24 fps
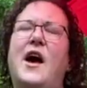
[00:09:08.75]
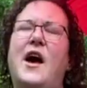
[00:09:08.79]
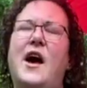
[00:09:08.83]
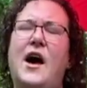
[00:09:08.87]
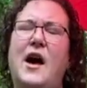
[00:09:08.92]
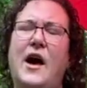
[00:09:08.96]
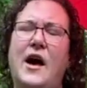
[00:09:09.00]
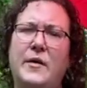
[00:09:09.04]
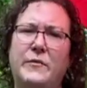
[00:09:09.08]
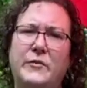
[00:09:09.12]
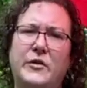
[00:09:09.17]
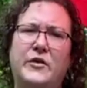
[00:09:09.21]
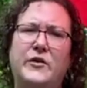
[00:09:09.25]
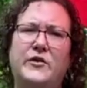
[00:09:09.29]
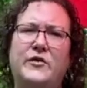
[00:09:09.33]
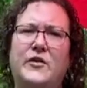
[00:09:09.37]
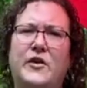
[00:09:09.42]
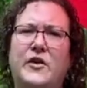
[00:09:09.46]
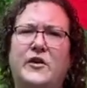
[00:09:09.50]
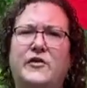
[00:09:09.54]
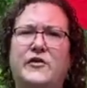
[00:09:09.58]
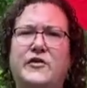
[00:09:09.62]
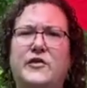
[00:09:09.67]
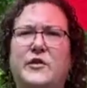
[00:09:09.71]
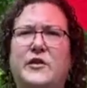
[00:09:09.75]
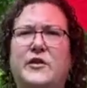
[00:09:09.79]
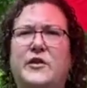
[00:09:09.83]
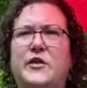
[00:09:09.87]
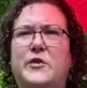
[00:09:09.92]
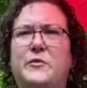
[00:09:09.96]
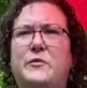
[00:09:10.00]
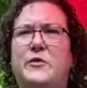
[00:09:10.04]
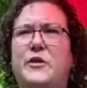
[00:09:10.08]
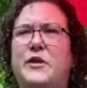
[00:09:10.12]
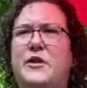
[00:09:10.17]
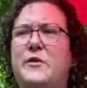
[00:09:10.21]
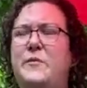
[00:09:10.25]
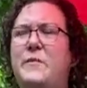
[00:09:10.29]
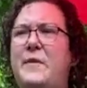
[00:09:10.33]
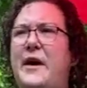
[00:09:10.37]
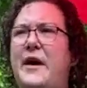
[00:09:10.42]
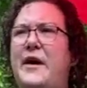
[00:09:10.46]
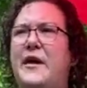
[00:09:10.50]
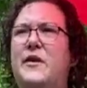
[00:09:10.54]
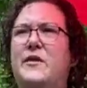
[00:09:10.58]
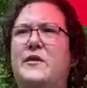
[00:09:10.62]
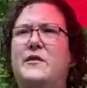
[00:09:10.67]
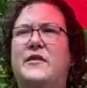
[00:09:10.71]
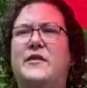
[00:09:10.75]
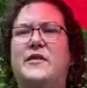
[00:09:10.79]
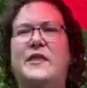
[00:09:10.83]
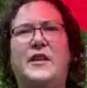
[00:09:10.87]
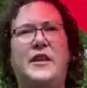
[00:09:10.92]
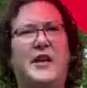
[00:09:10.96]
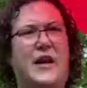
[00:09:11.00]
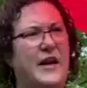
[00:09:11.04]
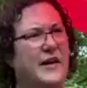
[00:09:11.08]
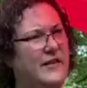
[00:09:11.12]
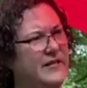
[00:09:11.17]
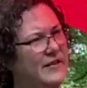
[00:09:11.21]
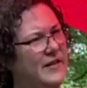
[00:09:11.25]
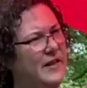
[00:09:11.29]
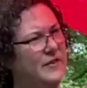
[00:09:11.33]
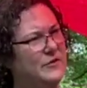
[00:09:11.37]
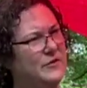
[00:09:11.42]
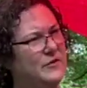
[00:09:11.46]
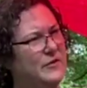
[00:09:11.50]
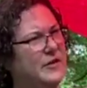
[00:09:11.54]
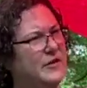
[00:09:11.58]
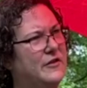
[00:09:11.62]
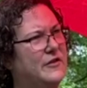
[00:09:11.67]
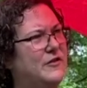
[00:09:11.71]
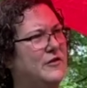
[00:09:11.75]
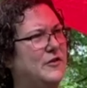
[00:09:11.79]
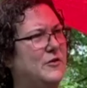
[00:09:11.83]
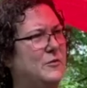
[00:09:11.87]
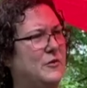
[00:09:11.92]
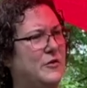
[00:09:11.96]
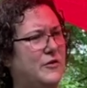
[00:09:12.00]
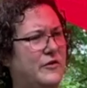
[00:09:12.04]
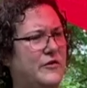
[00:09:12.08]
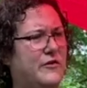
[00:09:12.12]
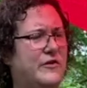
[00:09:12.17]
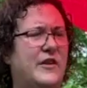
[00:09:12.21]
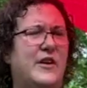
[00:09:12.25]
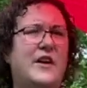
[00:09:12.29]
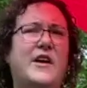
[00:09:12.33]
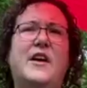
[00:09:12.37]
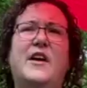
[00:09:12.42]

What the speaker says: I'm going to talk to you a little bit about the next level consumers.